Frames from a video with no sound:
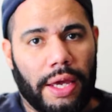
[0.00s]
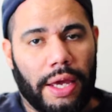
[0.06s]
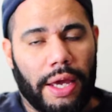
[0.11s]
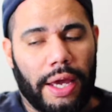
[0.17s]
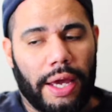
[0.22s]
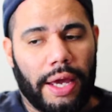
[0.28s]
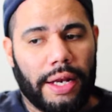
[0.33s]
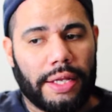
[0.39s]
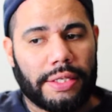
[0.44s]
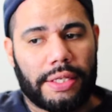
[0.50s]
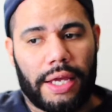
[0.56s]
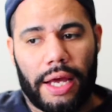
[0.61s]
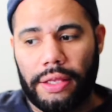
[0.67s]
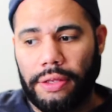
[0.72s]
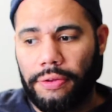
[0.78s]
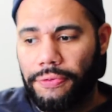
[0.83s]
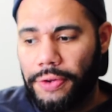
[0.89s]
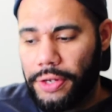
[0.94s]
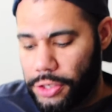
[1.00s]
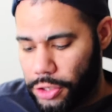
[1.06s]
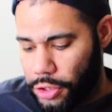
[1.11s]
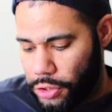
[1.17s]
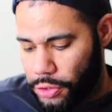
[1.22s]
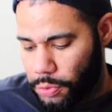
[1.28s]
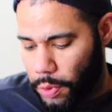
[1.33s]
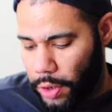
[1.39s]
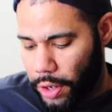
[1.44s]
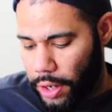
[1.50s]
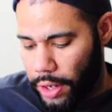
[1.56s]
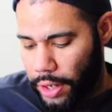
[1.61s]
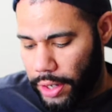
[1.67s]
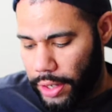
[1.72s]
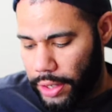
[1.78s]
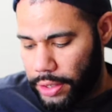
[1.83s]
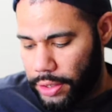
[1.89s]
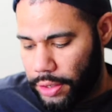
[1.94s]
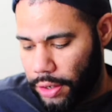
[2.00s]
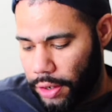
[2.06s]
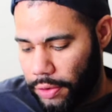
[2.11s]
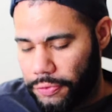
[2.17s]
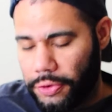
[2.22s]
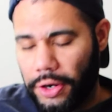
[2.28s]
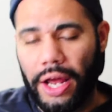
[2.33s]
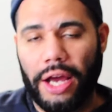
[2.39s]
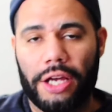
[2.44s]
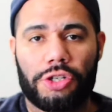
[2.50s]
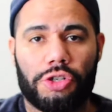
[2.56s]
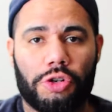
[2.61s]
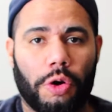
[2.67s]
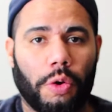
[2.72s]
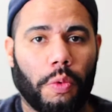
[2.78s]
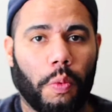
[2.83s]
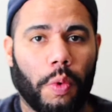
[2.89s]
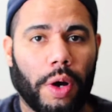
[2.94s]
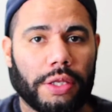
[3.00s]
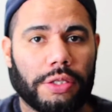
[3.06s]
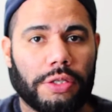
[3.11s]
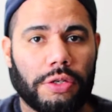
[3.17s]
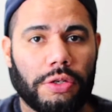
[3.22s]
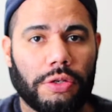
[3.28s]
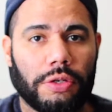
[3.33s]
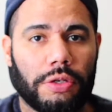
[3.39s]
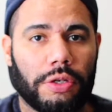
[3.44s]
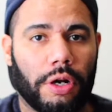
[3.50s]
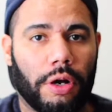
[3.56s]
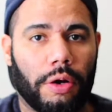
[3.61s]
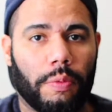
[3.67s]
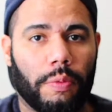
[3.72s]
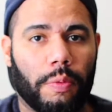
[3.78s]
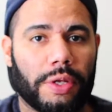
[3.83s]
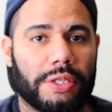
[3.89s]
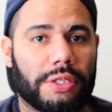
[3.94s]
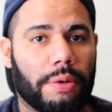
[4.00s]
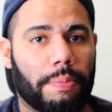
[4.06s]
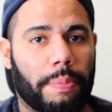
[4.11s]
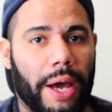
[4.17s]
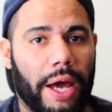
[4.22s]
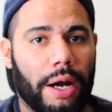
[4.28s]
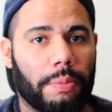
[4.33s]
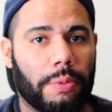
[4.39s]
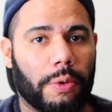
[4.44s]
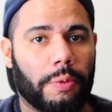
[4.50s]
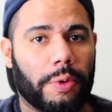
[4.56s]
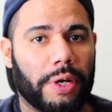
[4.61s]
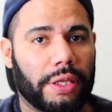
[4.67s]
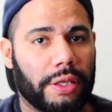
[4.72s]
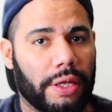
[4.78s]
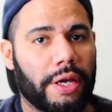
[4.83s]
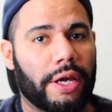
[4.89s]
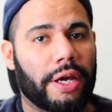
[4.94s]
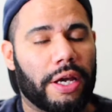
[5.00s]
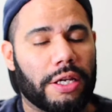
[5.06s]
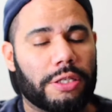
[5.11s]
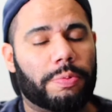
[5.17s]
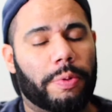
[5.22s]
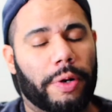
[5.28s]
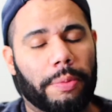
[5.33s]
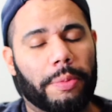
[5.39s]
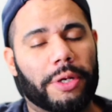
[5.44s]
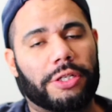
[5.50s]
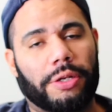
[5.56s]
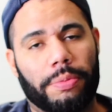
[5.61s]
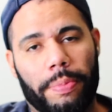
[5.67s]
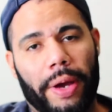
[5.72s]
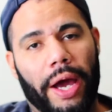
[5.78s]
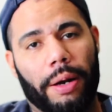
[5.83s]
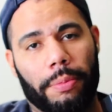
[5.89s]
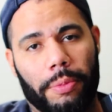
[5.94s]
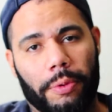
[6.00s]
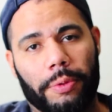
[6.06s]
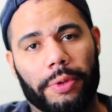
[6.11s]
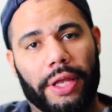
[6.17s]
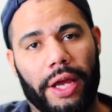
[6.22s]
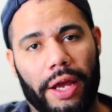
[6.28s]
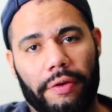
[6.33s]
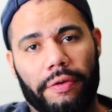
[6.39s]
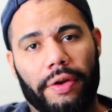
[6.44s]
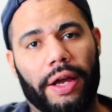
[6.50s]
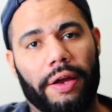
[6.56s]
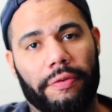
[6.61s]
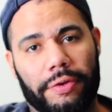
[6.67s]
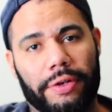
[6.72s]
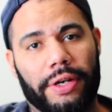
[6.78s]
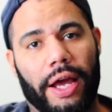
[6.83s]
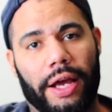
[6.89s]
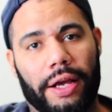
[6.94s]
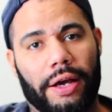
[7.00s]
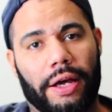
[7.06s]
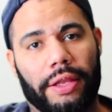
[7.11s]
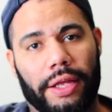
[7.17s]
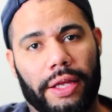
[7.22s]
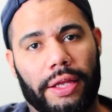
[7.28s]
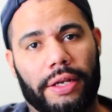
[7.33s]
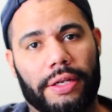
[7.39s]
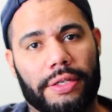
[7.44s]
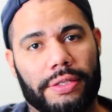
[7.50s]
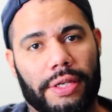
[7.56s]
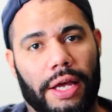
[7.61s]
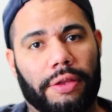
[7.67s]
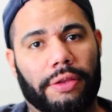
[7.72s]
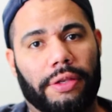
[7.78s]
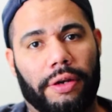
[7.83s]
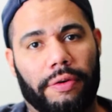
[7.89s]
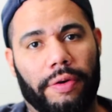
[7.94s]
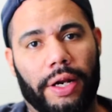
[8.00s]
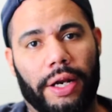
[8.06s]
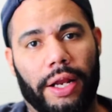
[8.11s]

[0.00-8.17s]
And it's got the features where, if you're not sure what's compatible with, it's pretty much compatible with every Nikon that is out there right